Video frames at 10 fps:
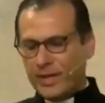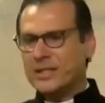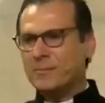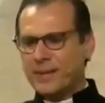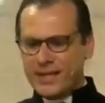
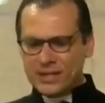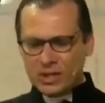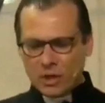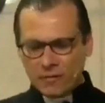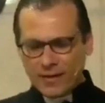It speaks
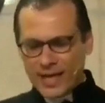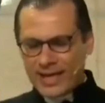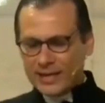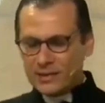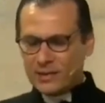of
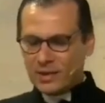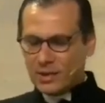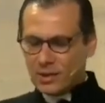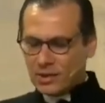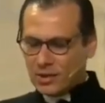land
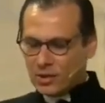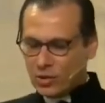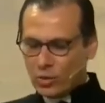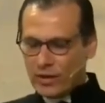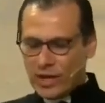
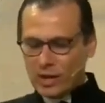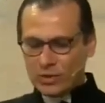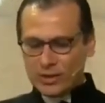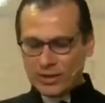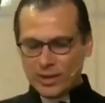
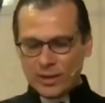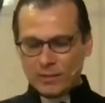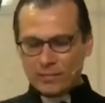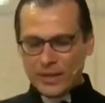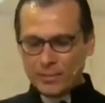without
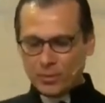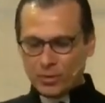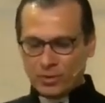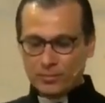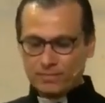
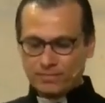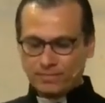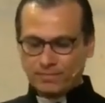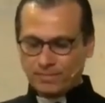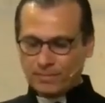people.
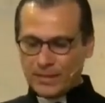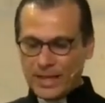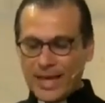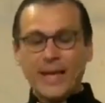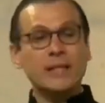
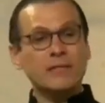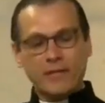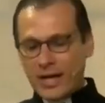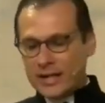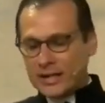It
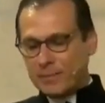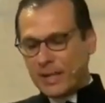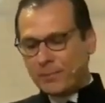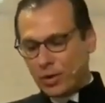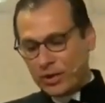divides
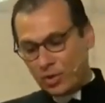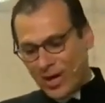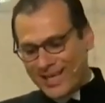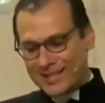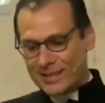people into
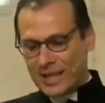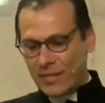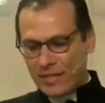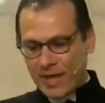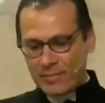us
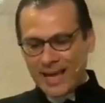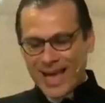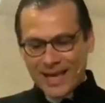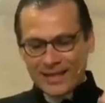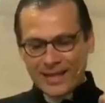and them.
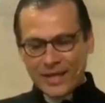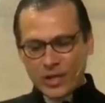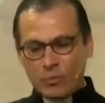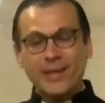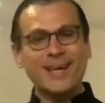It
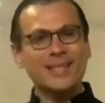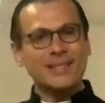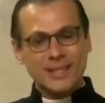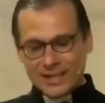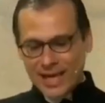
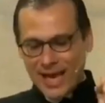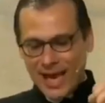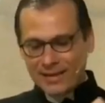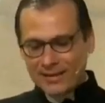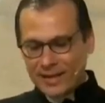dehumanizes
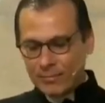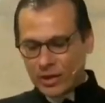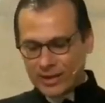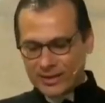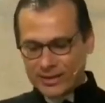and
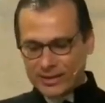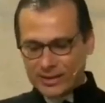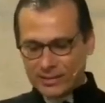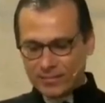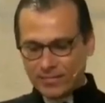demonizes
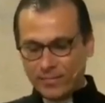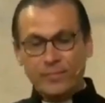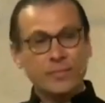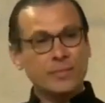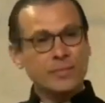
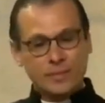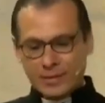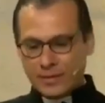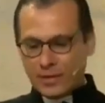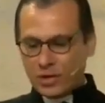
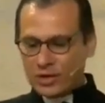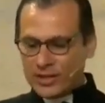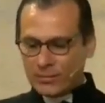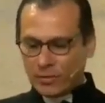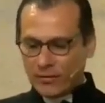the
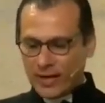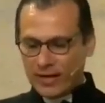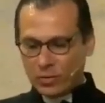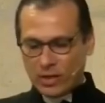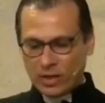concept of
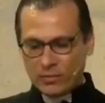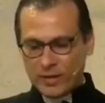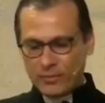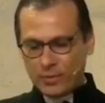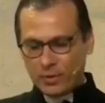land without
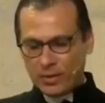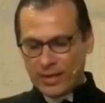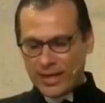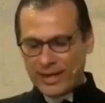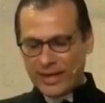people
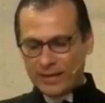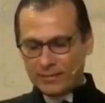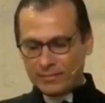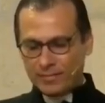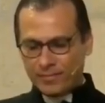again.